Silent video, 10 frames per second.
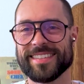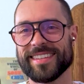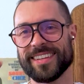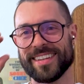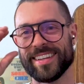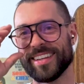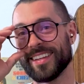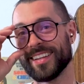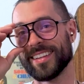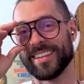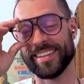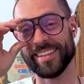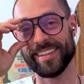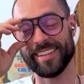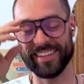
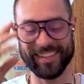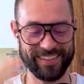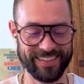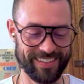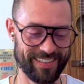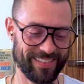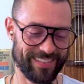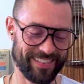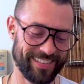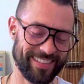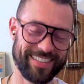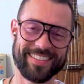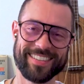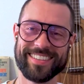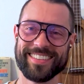
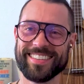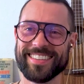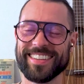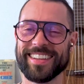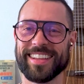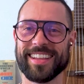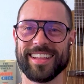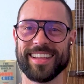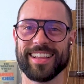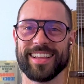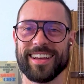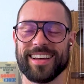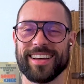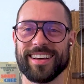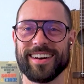
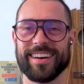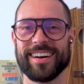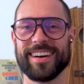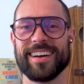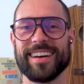[no speech]